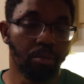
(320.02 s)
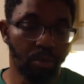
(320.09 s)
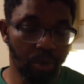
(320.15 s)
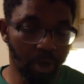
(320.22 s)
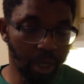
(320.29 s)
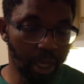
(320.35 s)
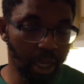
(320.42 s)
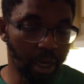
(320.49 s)

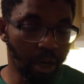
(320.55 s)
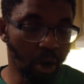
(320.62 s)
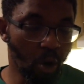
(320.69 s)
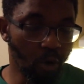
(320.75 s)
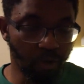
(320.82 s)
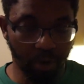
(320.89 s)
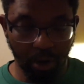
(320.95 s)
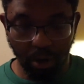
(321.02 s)
You're getting
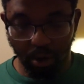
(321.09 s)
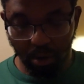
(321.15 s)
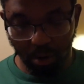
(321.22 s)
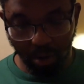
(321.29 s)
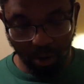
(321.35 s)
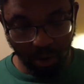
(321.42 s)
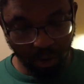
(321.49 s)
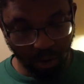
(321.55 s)
over
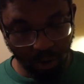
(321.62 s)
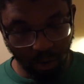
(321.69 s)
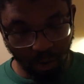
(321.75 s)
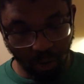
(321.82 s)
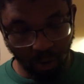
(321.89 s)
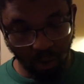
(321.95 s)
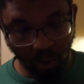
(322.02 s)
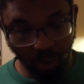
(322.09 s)

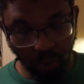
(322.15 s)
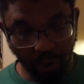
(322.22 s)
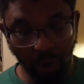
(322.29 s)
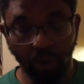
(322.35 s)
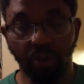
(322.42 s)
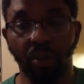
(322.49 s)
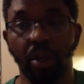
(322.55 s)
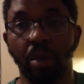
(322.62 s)

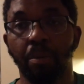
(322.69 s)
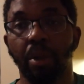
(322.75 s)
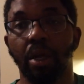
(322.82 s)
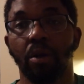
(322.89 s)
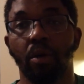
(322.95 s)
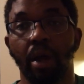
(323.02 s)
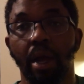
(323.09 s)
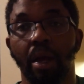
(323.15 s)
13
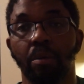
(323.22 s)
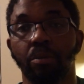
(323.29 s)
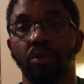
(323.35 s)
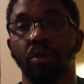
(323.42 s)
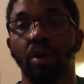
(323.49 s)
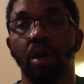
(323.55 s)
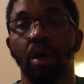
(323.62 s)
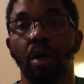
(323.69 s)

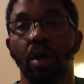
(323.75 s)
milligrams